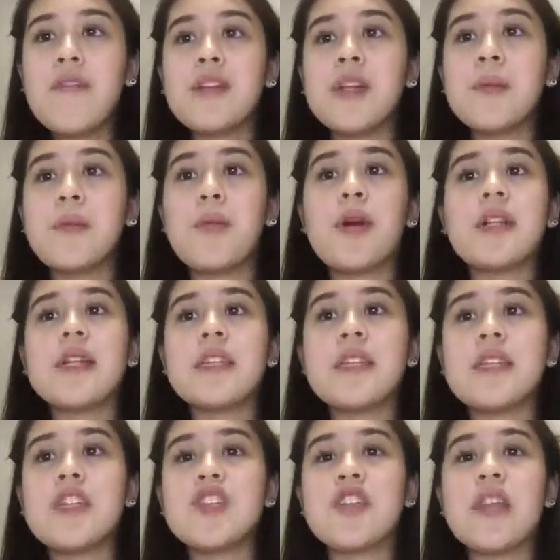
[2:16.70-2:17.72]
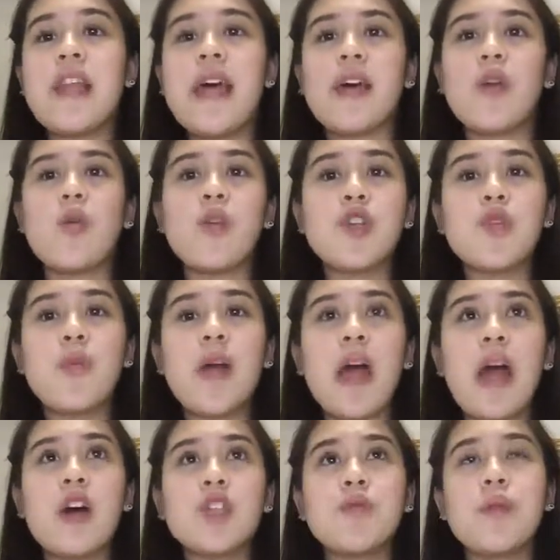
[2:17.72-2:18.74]
an important decision like which
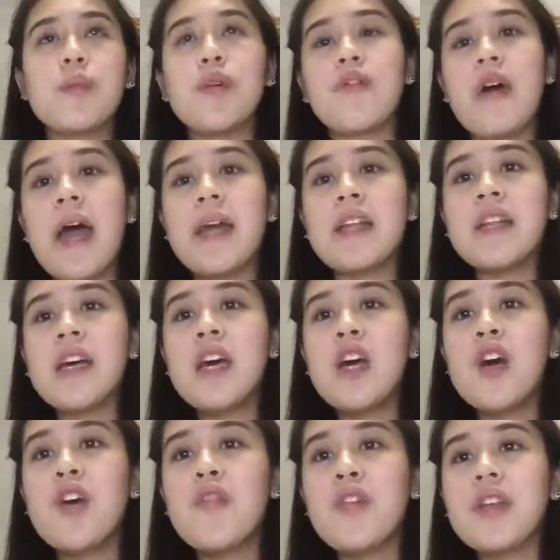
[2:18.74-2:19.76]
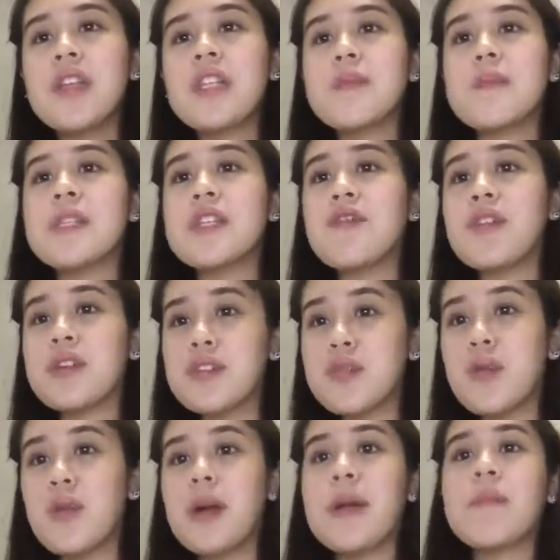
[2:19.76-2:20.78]
warehouse will provide for this specific
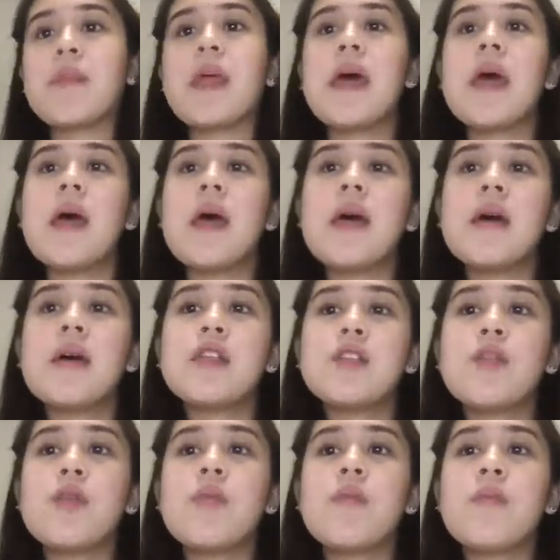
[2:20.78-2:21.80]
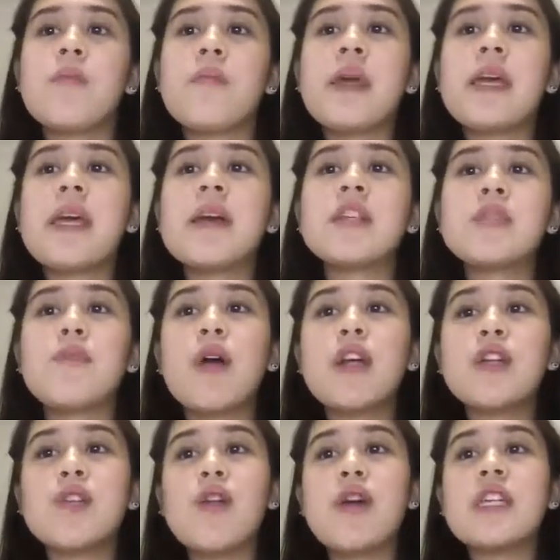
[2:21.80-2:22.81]
store. So making a
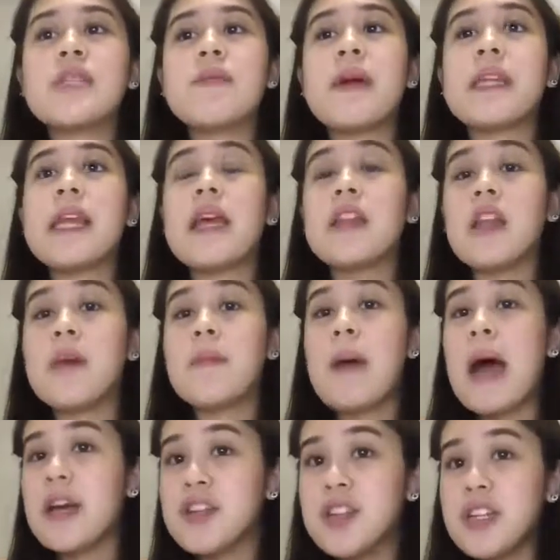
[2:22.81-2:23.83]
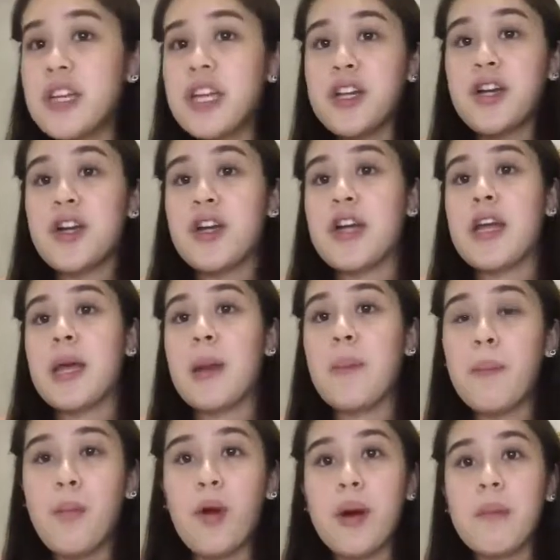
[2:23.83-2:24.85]
smart choice might end up actually in
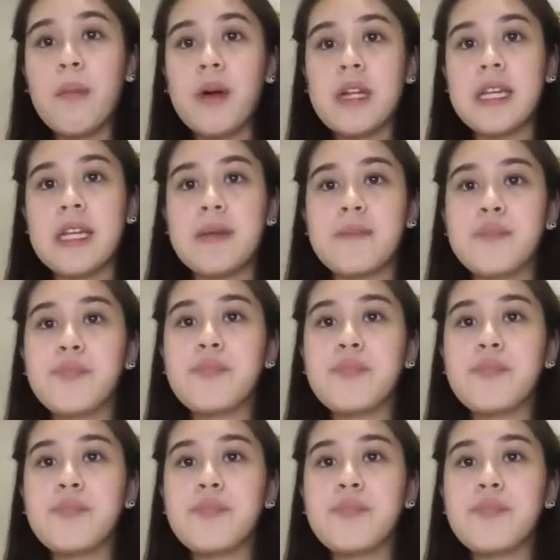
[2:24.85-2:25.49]
earning more money.